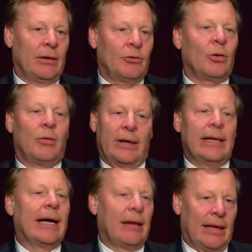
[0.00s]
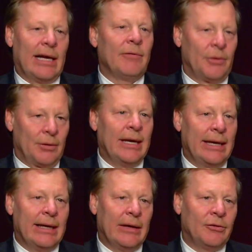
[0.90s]
that's already got a lot of other
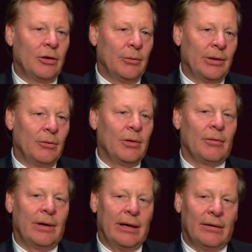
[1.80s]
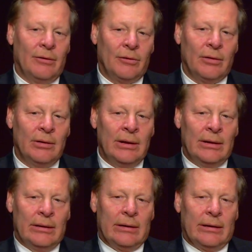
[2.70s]
chaos going on around it. So,
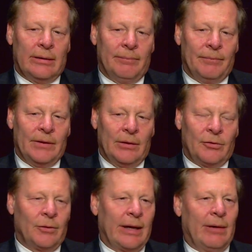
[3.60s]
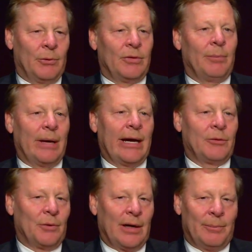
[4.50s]
so that was the
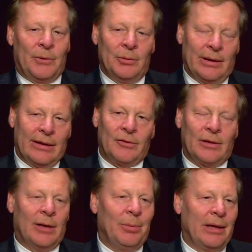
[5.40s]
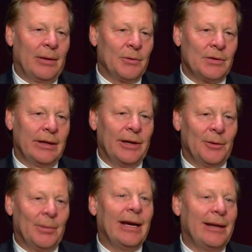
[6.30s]
backdrop to, I guess, a couple hours
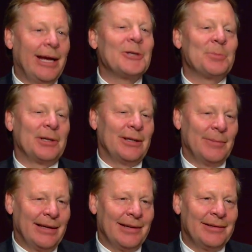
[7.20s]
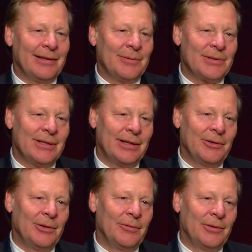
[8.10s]
later, my announcement coming out that I was
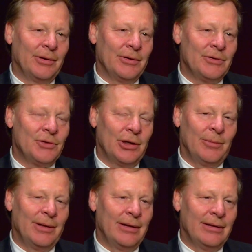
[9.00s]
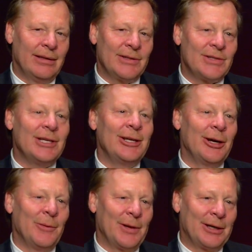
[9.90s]
taking over as chairman and
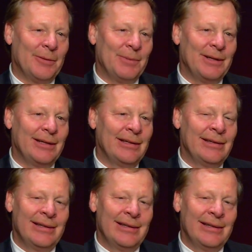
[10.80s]
CEO of the company.